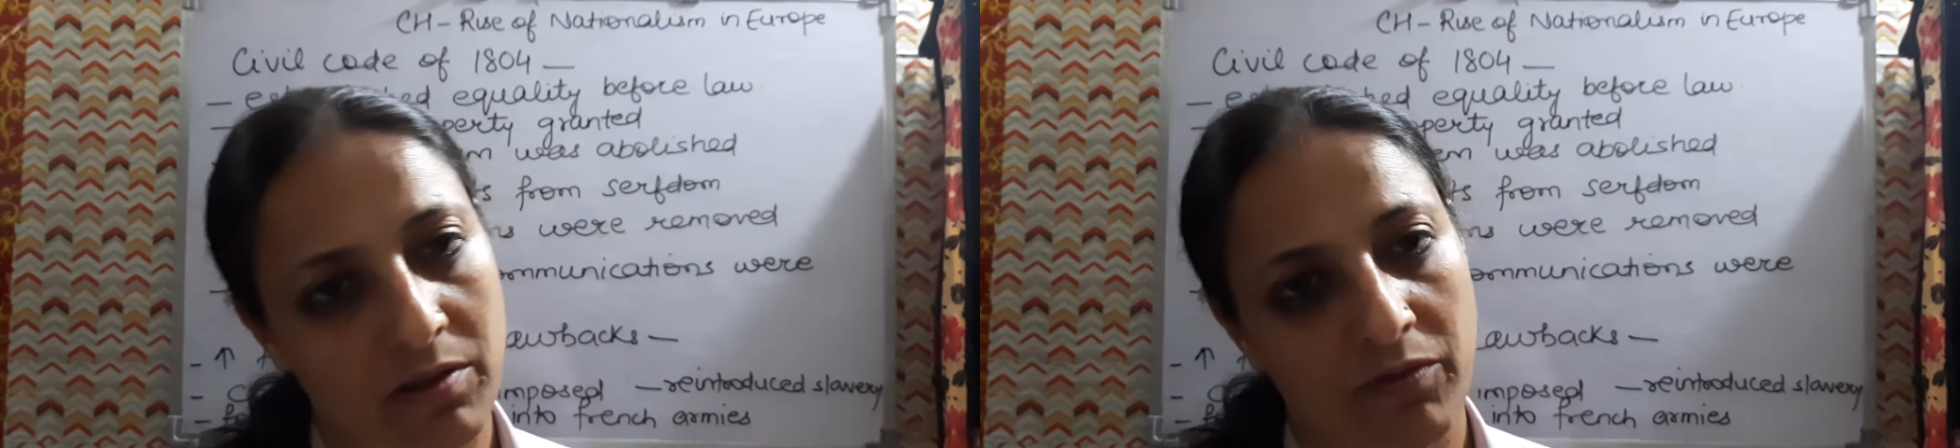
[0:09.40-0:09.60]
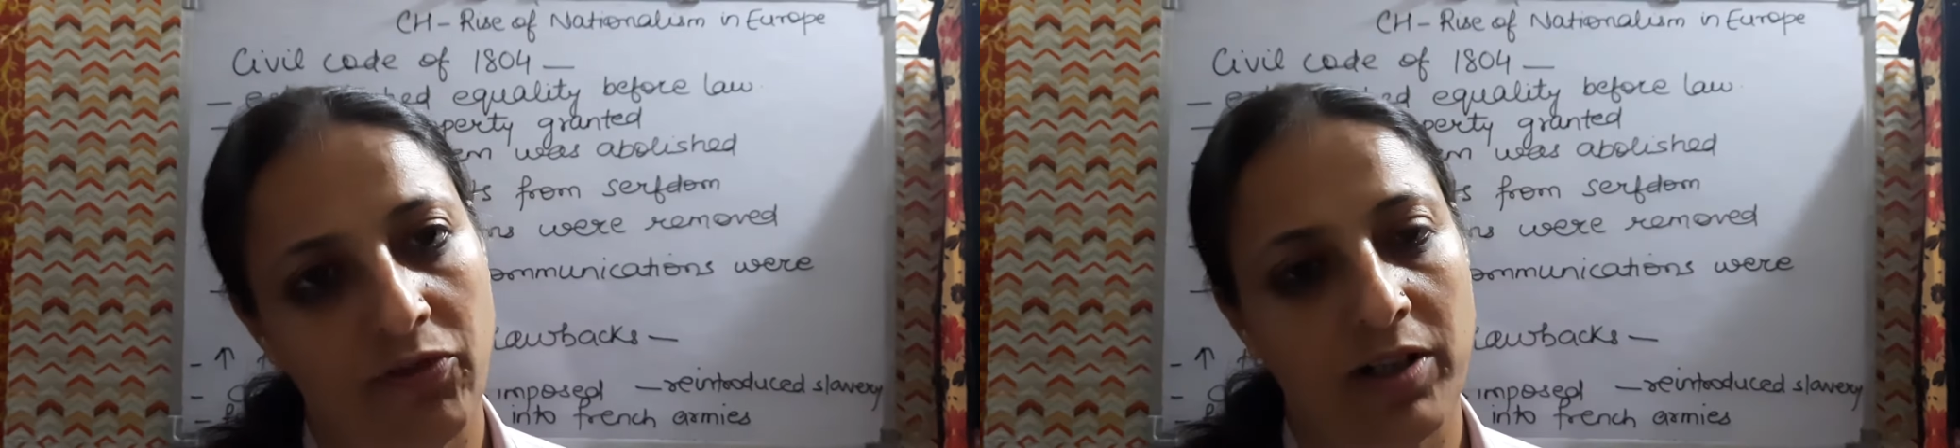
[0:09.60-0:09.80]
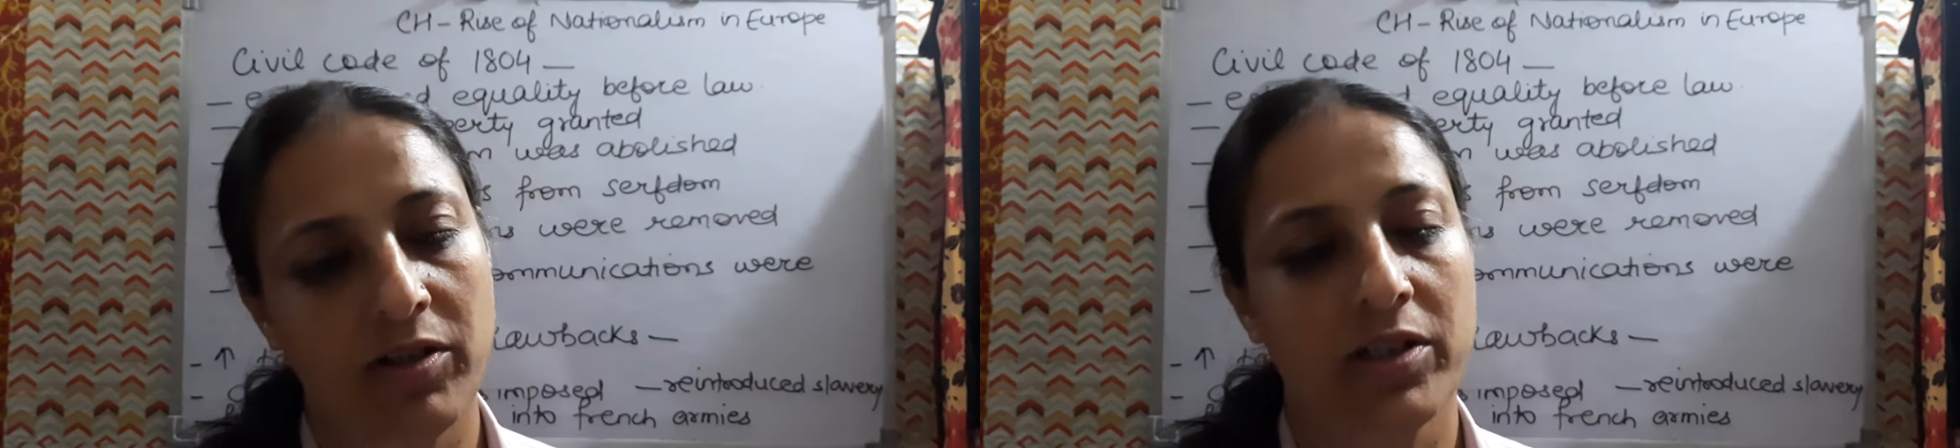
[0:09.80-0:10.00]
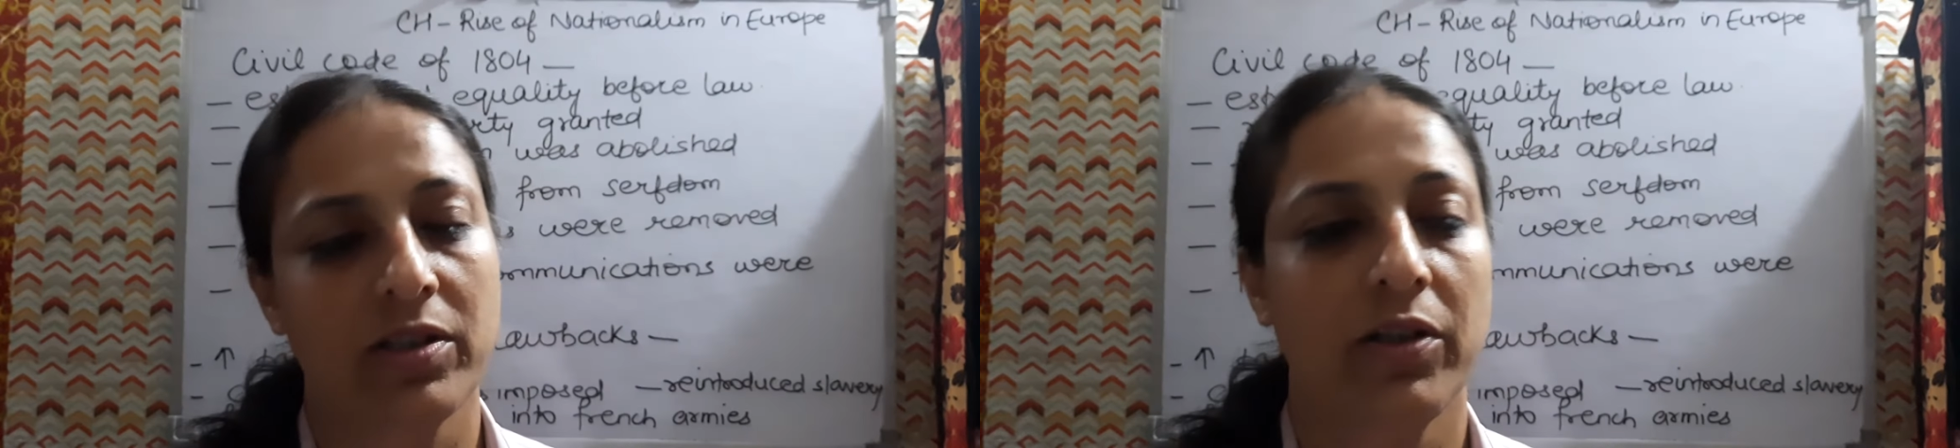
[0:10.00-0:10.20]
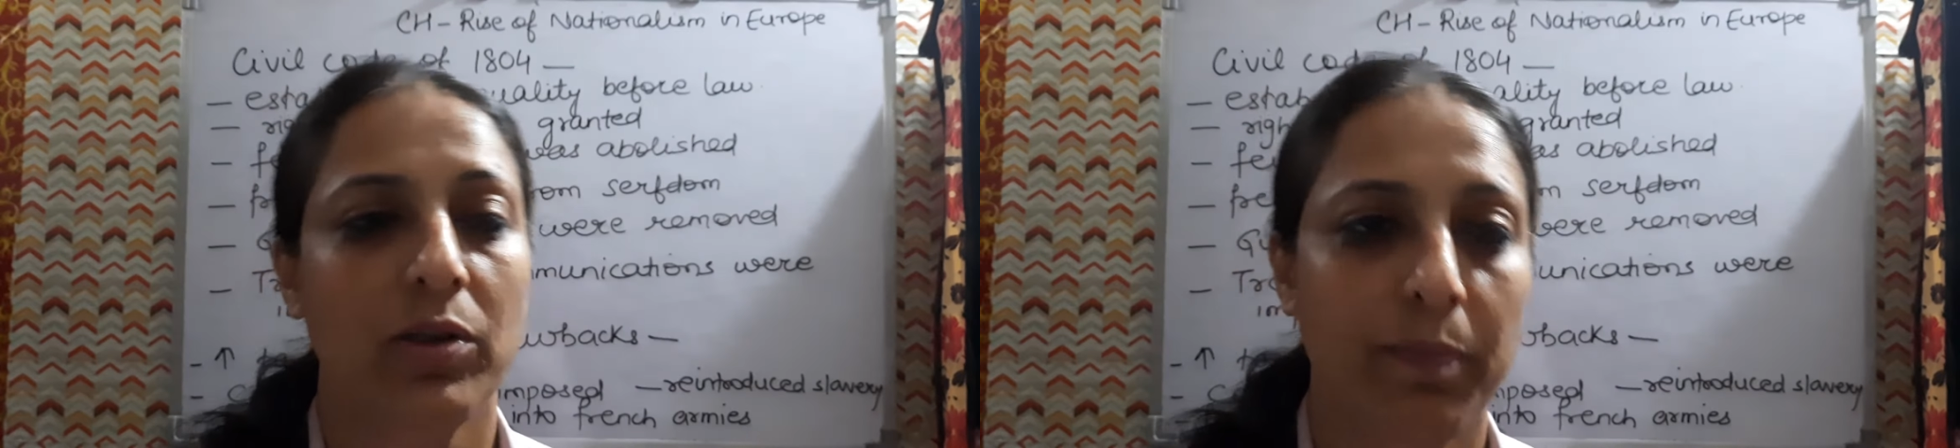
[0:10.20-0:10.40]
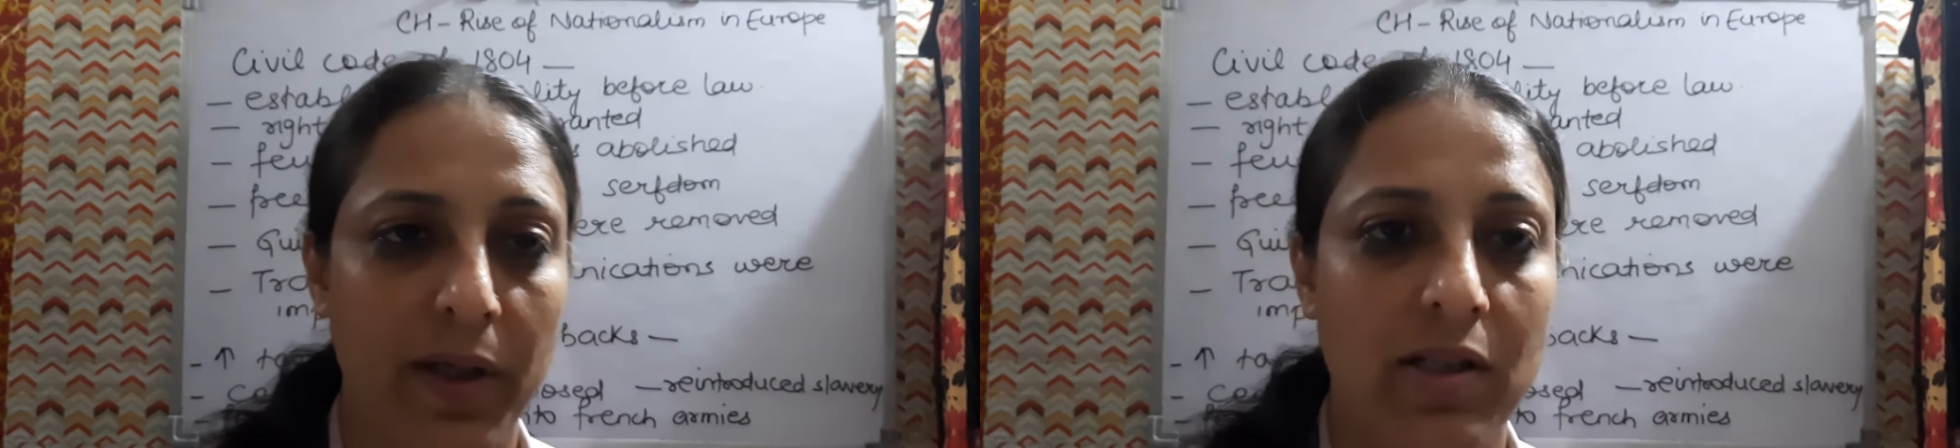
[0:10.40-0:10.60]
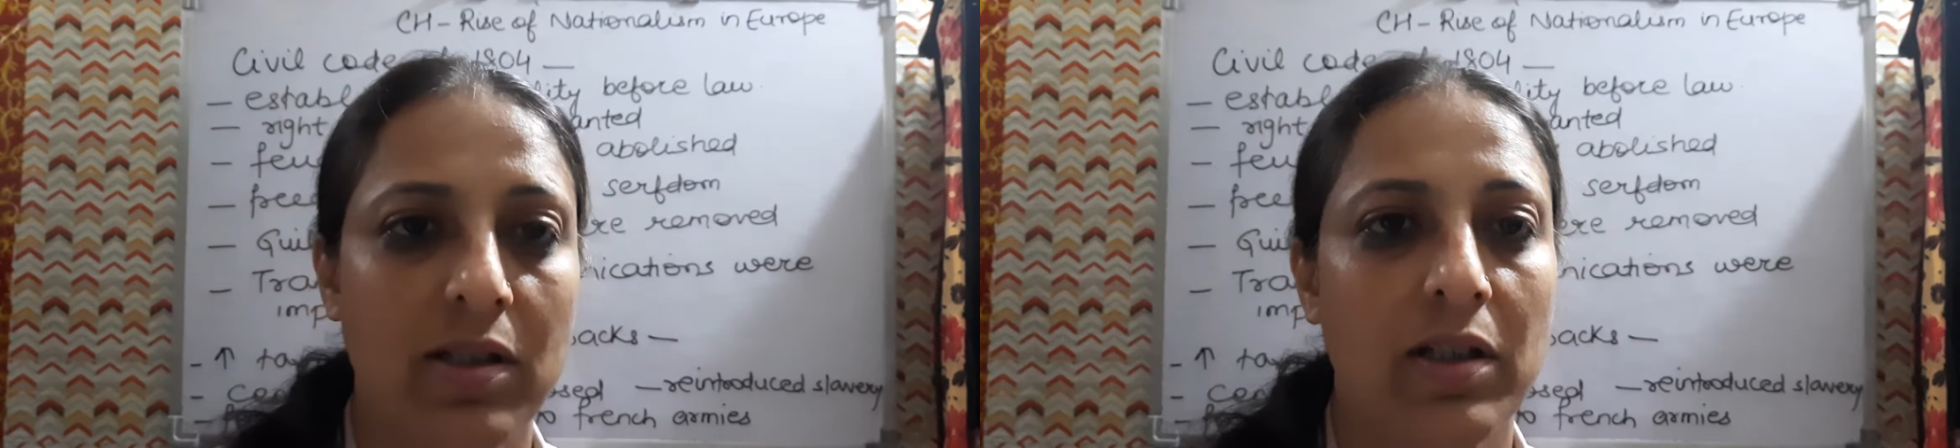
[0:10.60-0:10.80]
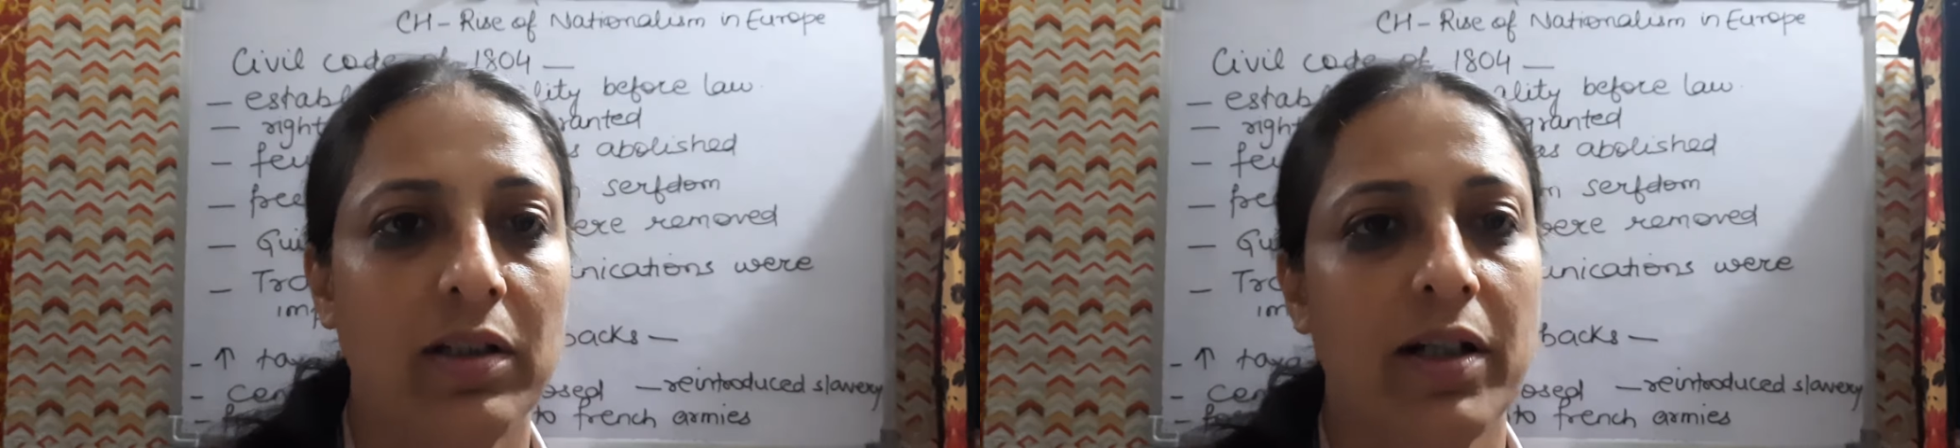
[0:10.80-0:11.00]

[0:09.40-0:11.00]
Frederick Sérieux painting.